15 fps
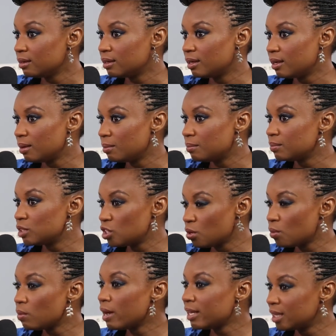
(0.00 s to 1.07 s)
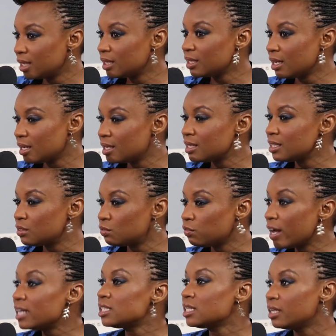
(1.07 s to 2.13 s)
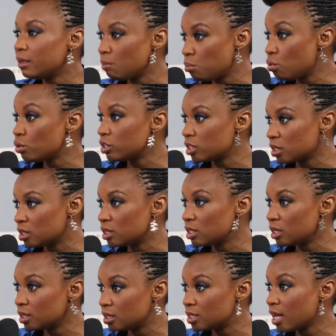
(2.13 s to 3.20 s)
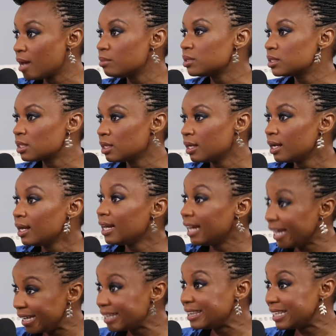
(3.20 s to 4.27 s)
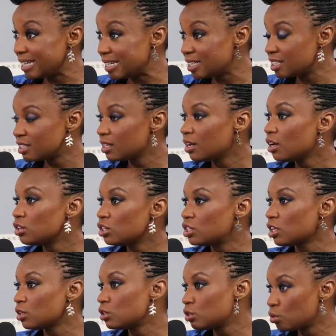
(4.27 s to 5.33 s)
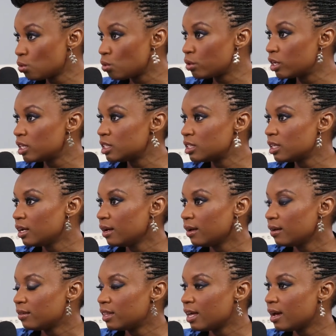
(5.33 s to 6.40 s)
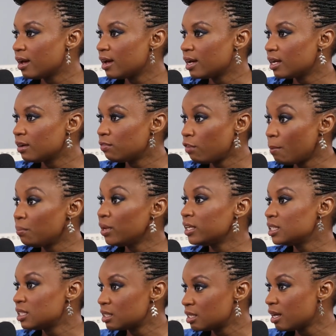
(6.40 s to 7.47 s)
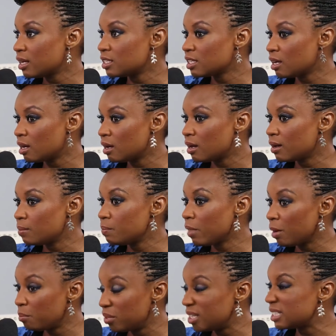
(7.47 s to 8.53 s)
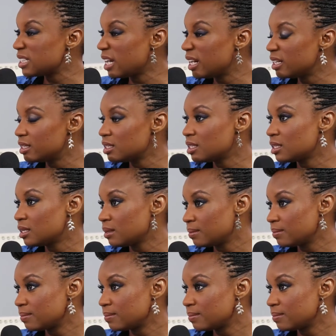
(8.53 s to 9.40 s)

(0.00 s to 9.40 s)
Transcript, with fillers: Um, so I think that it is vitally important in times like this to tell stories that from places that are, are being silenced.